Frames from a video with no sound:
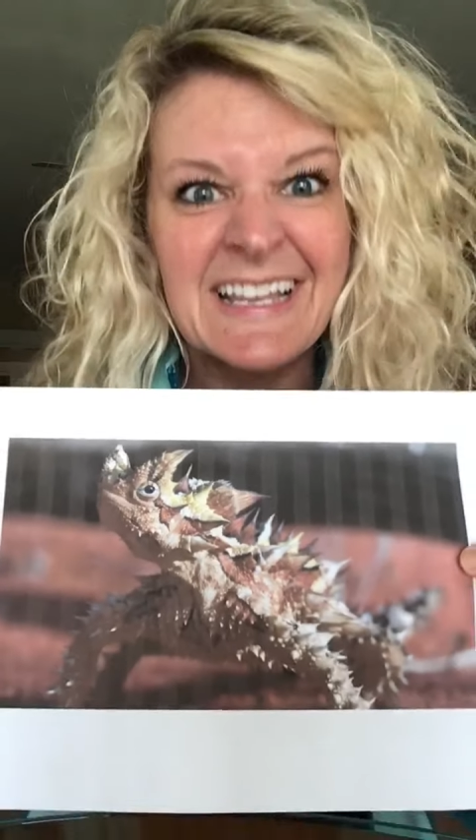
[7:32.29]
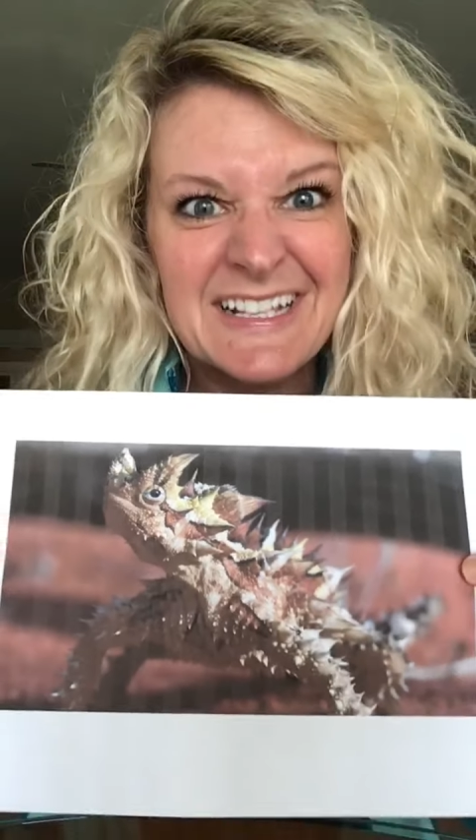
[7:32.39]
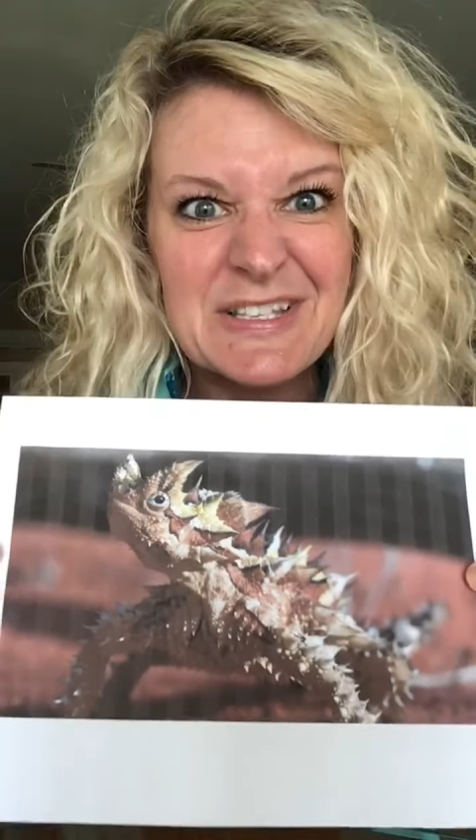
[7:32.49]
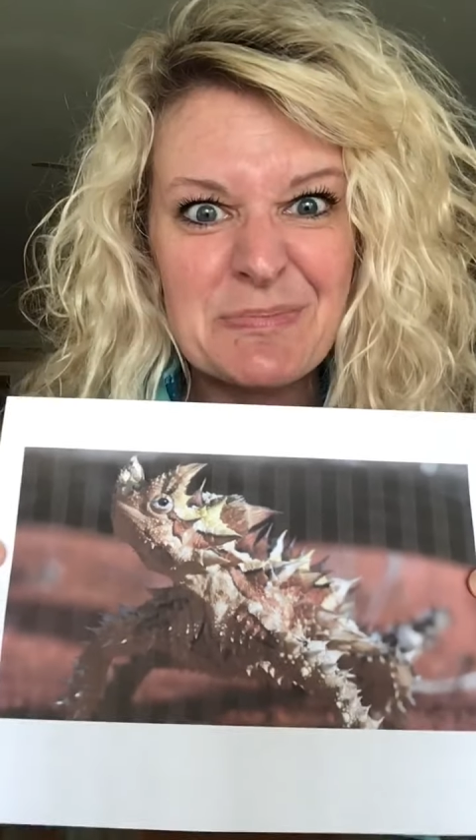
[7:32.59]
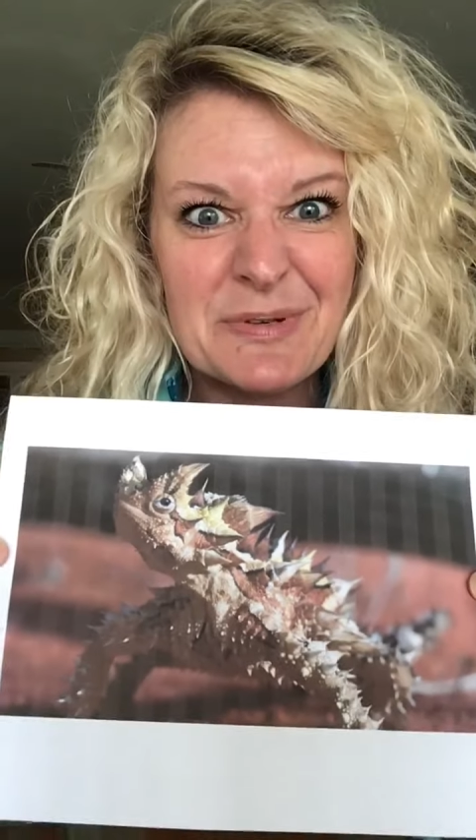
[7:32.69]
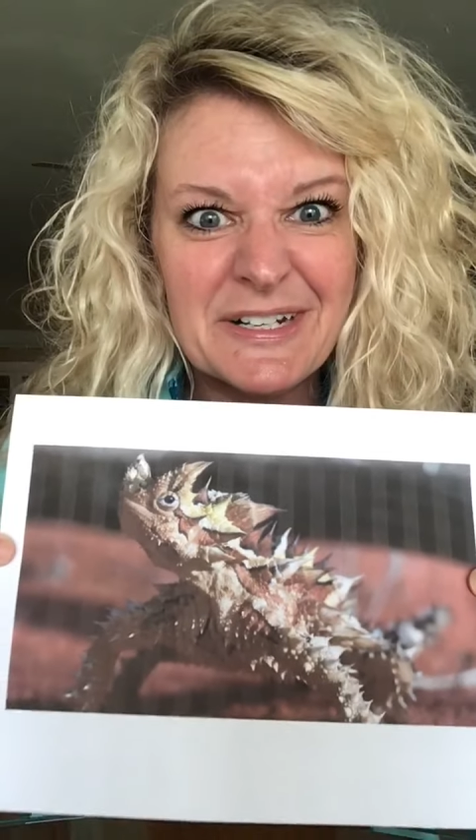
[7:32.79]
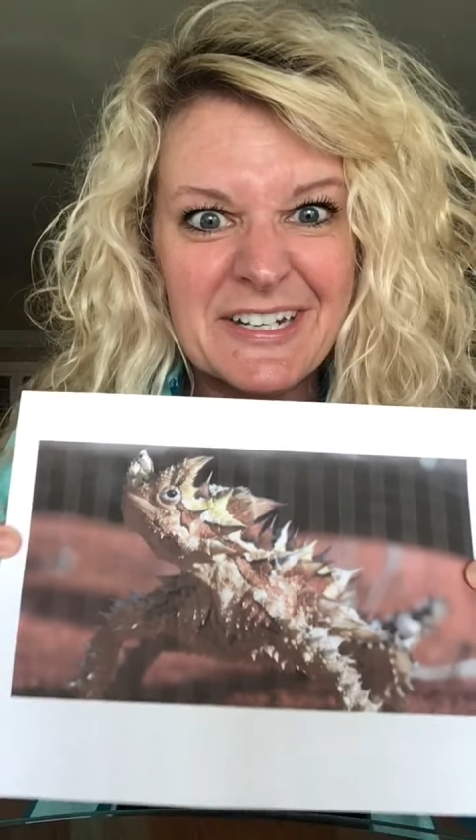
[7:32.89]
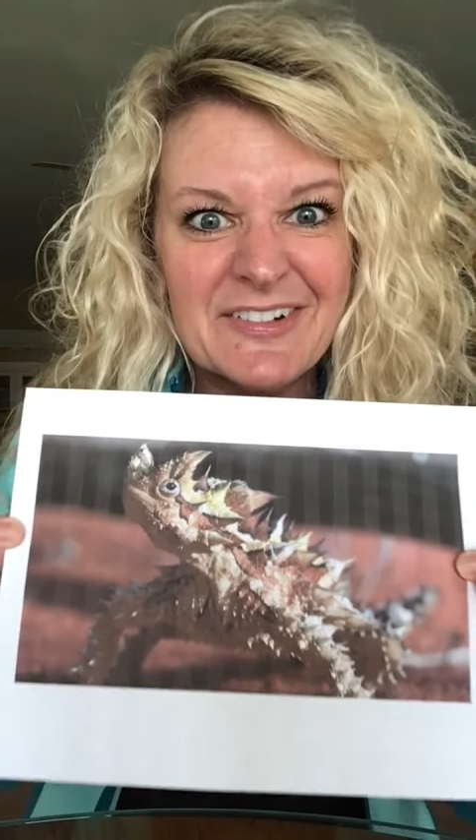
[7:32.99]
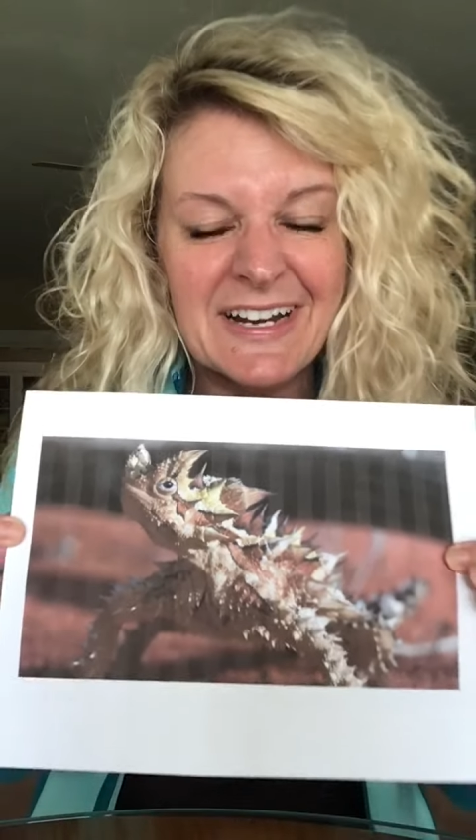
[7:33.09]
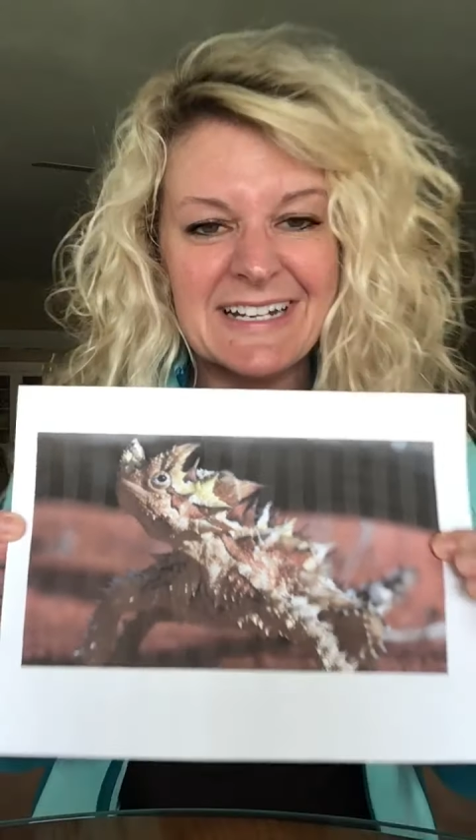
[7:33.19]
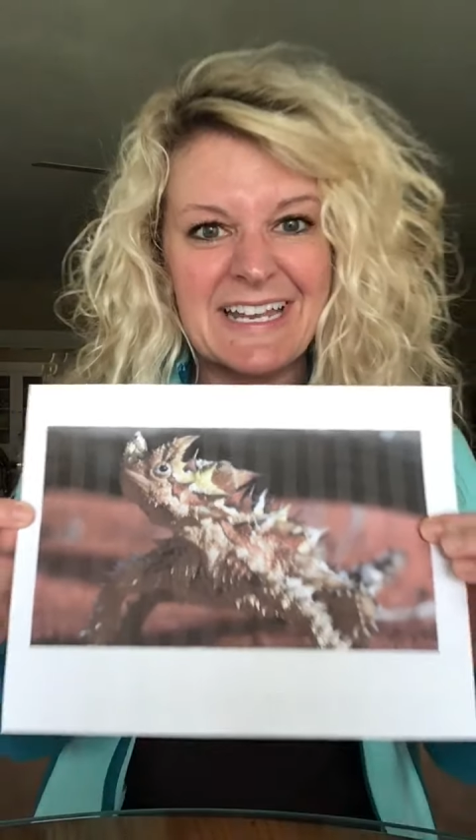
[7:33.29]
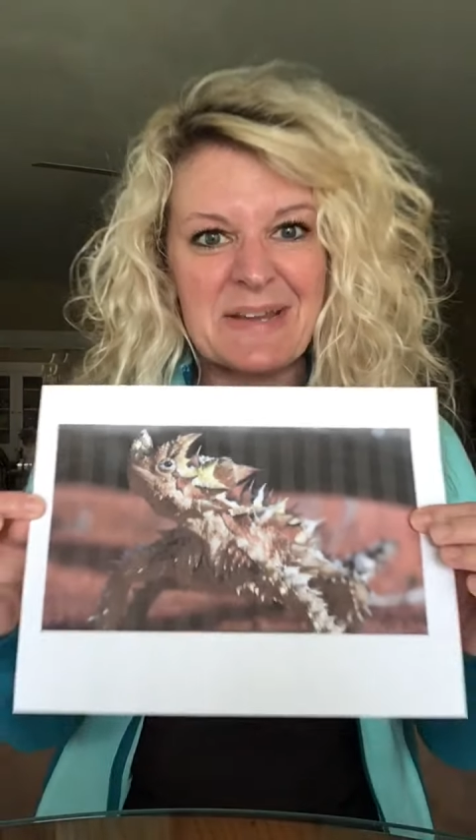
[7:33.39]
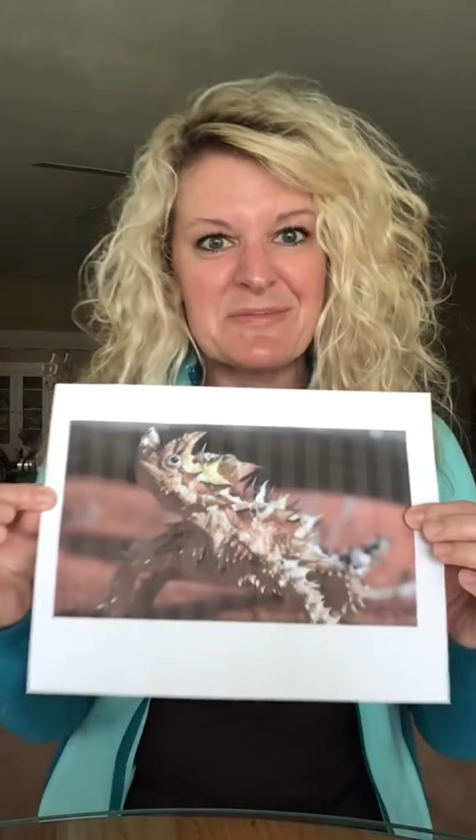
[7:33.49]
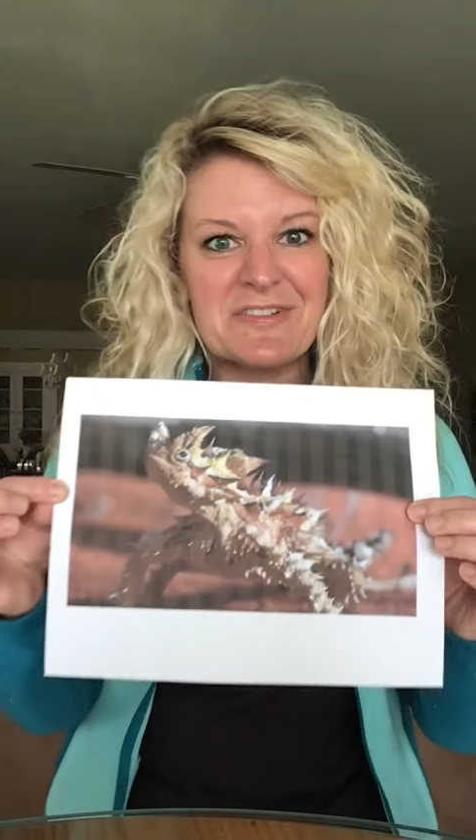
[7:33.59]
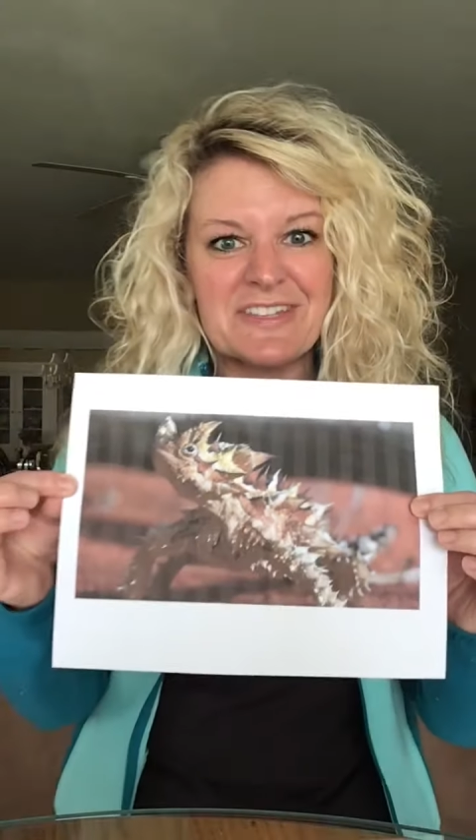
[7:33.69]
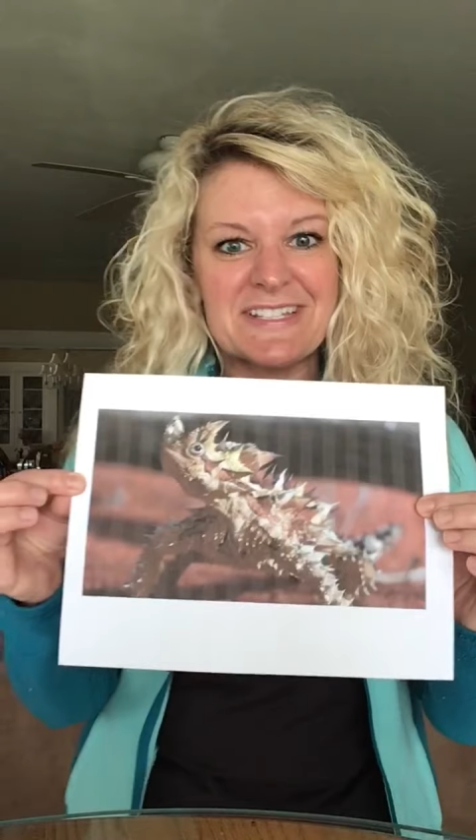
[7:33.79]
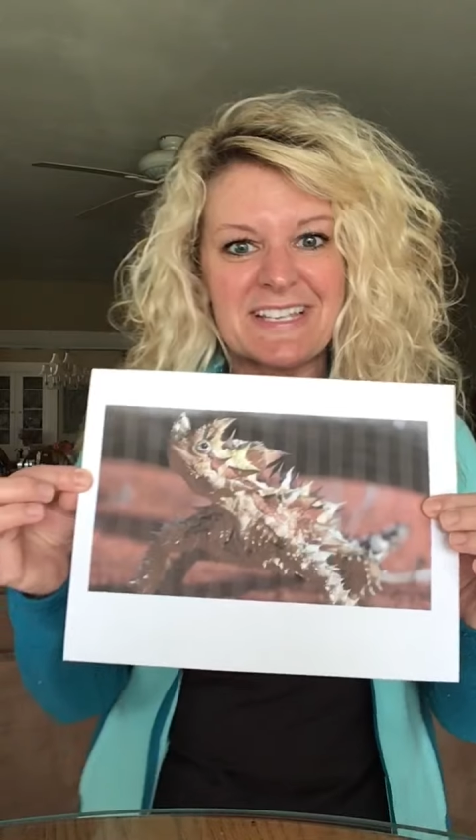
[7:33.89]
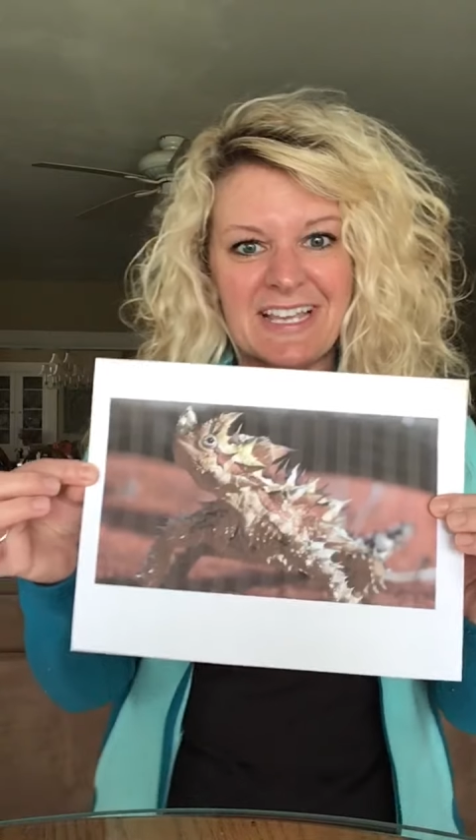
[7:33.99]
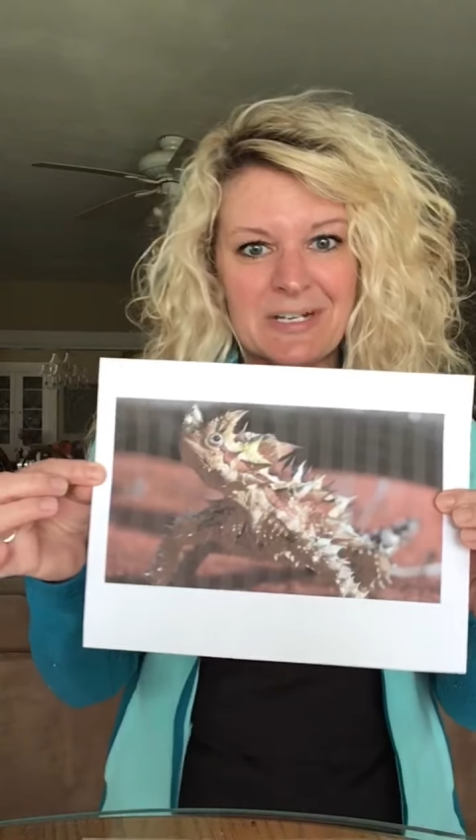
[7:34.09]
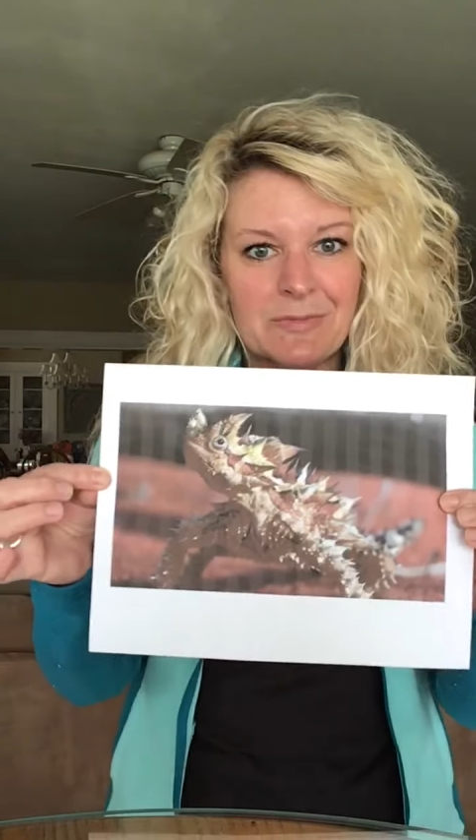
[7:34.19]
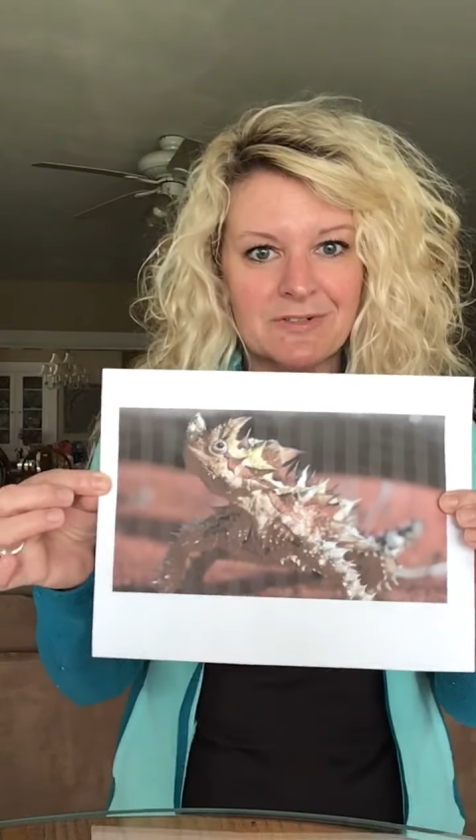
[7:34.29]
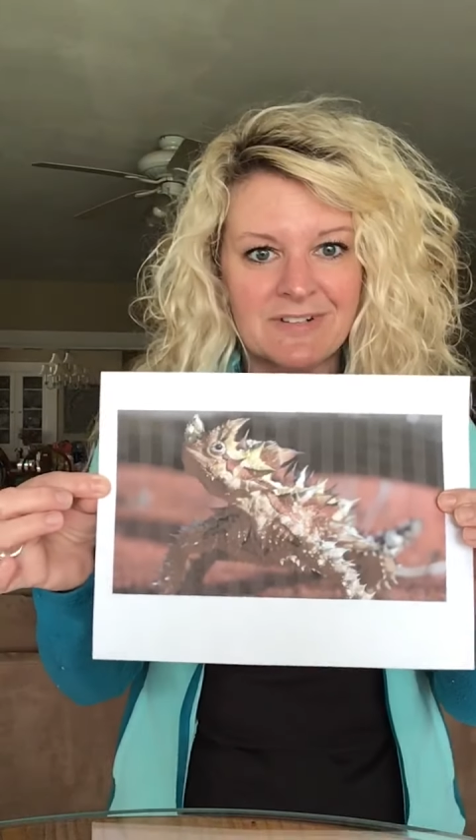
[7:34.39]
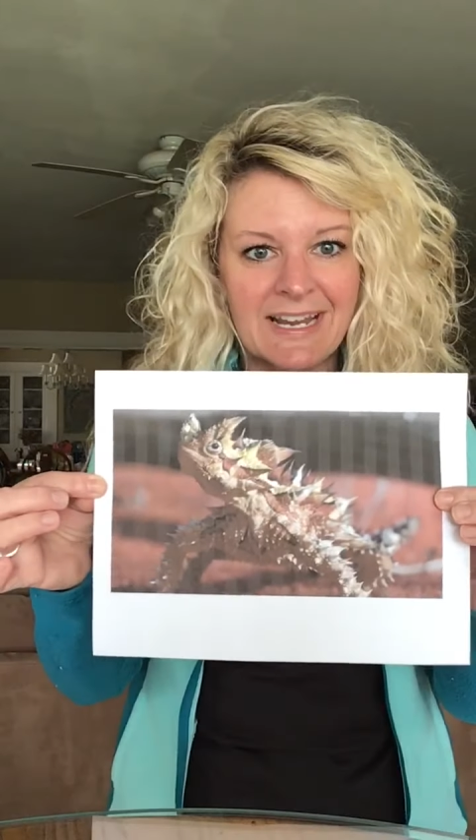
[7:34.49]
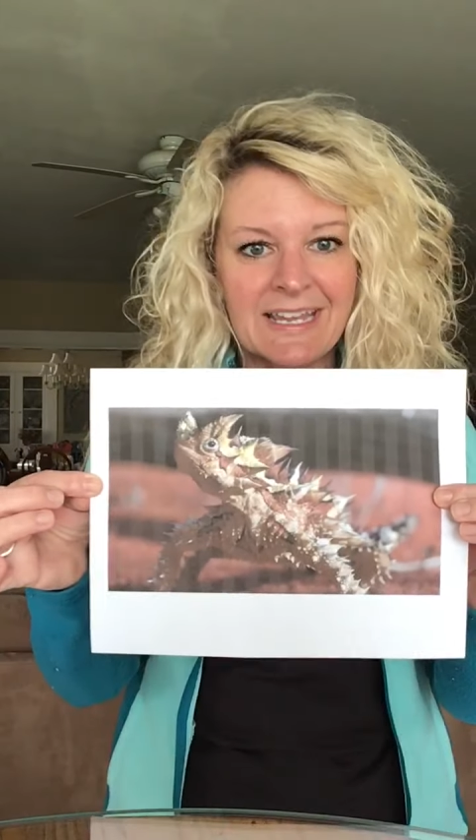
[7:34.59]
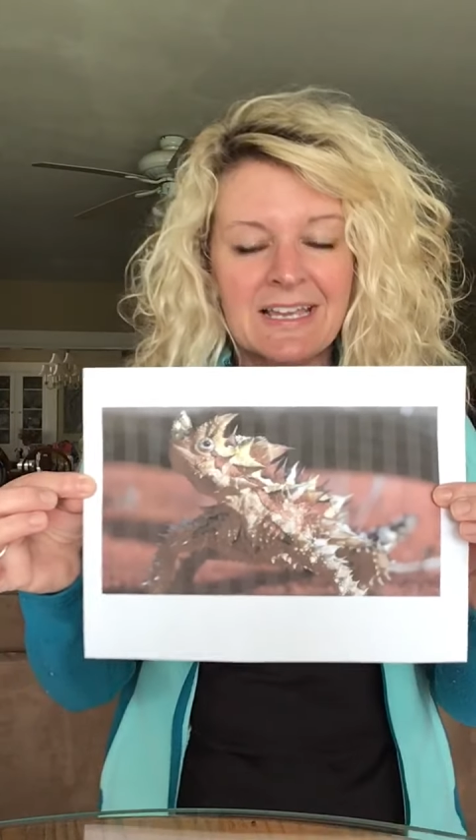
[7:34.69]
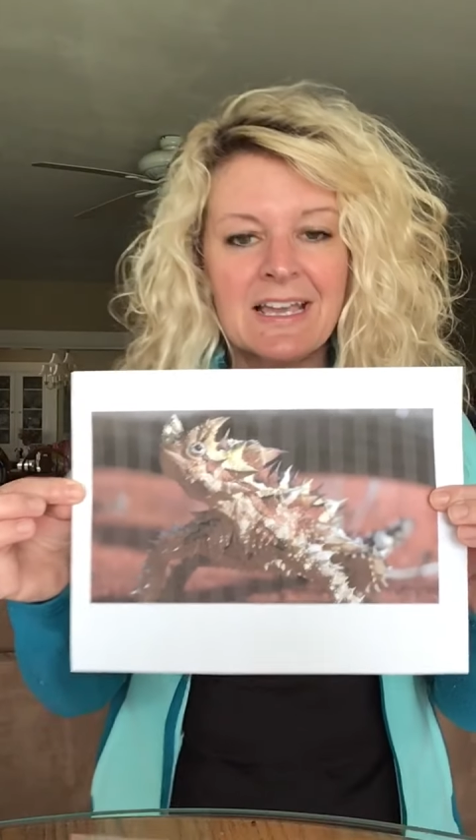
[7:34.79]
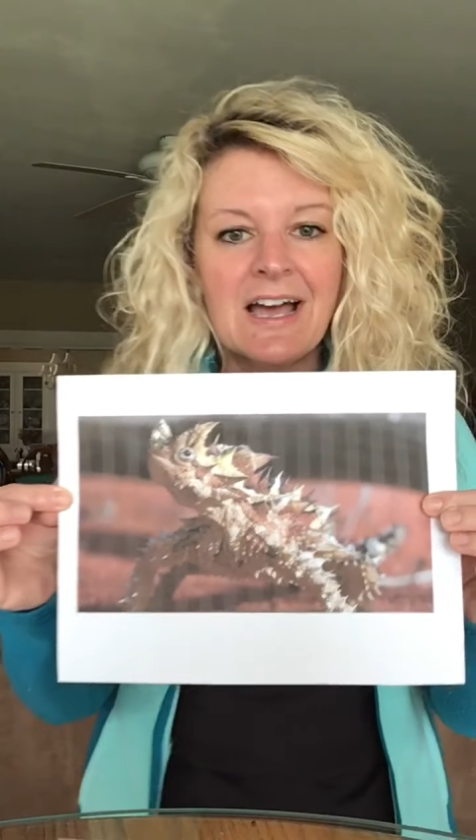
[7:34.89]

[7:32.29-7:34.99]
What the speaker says: it's a pretty great name for this animal, right?